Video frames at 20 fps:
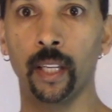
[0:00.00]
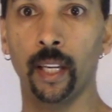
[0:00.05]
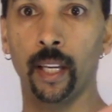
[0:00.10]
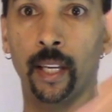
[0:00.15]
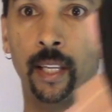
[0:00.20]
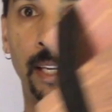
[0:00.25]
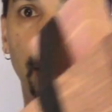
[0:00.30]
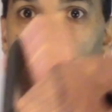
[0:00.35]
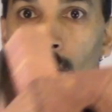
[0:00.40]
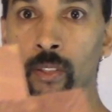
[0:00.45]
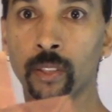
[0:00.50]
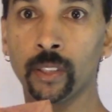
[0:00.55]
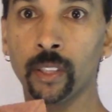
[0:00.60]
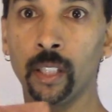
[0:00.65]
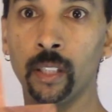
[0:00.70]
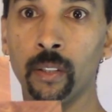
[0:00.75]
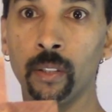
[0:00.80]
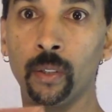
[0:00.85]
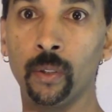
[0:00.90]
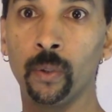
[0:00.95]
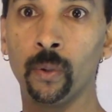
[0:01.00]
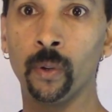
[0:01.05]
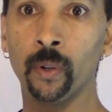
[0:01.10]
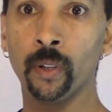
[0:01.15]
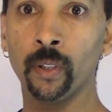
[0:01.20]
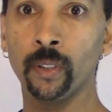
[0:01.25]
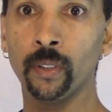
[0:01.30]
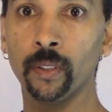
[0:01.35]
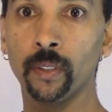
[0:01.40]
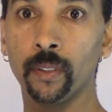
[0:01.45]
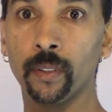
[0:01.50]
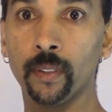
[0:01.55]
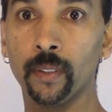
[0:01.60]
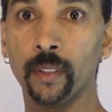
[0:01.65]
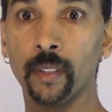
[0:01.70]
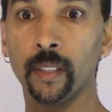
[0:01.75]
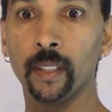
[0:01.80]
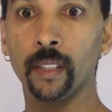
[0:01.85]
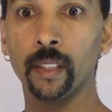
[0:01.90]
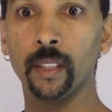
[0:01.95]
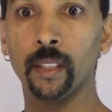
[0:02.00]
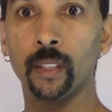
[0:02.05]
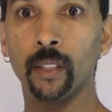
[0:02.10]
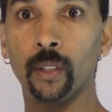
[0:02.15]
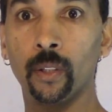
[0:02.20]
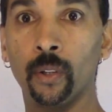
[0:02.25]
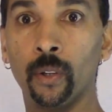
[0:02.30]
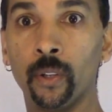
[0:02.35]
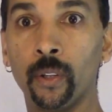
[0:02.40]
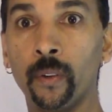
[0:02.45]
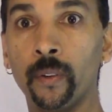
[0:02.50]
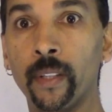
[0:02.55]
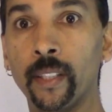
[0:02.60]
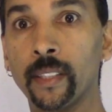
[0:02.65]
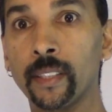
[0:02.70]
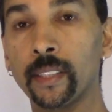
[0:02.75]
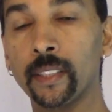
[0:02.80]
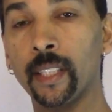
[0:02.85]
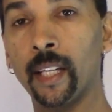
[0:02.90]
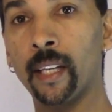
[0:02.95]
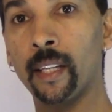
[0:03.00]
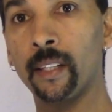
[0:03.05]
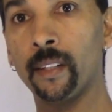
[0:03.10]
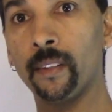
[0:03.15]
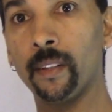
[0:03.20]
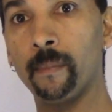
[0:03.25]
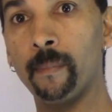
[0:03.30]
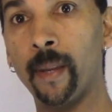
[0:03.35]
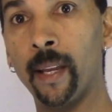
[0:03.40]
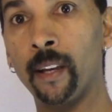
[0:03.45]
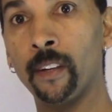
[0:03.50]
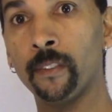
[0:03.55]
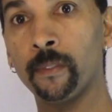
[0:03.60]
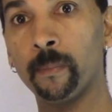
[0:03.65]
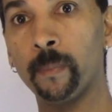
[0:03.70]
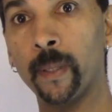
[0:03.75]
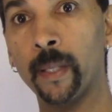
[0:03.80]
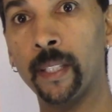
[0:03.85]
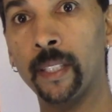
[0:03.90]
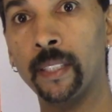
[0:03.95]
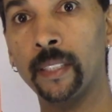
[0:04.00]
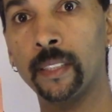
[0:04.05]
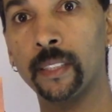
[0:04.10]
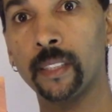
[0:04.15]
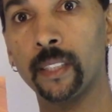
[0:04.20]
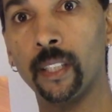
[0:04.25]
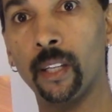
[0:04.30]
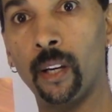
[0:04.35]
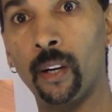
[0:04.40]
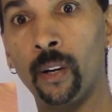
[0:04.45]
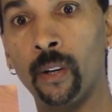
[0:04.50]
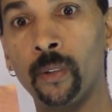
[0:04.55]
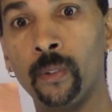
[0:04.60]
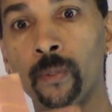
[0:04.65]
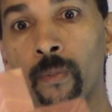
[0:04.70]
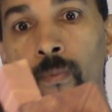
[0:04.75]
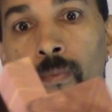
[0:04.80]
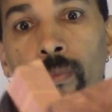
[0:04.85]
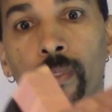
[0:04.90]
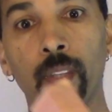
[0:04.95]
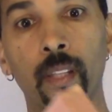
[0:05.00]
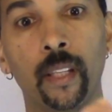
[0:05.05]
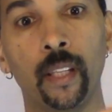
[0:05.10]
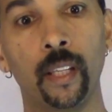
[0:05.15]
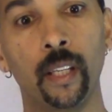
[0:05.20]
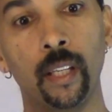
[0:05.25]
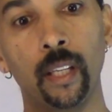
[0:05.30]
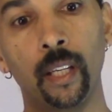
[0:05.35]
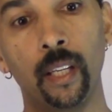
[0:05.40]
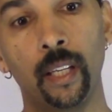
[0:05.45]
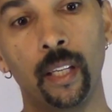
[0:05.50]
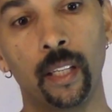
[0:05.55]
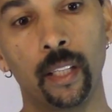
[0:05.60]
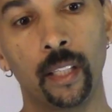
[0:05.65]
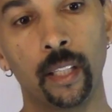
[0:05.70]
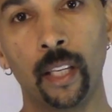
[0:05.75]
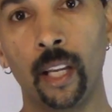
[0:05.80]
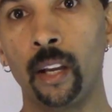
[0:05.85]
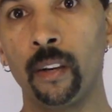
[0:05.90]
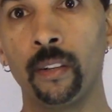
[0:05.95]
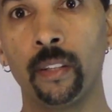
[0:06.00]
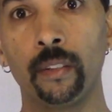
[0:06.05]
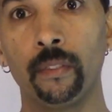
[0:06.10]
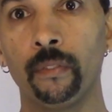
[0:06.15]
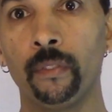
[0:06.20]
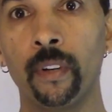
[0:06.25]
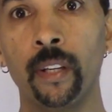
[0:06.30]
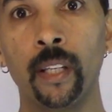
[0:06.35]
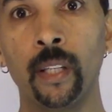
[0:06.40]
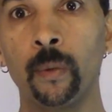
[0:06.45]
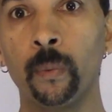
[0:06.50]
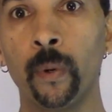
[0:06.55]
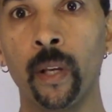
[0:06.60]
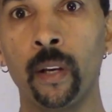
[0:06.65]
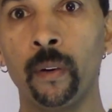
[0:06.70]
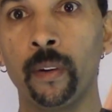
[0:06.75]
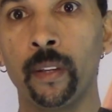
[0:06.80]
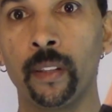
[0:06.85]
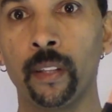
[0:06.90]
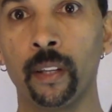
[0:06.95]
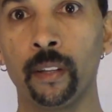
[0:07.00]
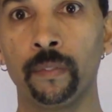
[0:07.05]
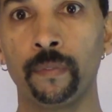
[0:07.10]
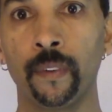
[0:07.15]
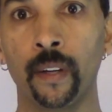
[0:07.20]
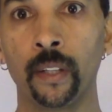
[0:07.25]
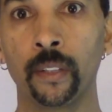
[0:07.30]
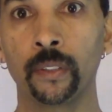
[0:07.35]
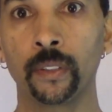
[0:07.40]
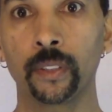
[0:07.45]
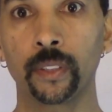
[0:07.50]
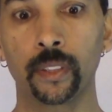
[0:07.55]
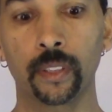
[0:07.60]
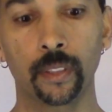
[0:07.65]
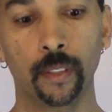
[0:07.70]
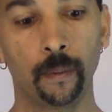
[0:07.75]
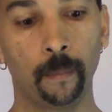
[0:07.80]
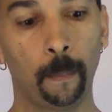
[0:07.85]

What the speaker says: and also oil inside of the mouthpiece hole. Coat it really well in there, folks.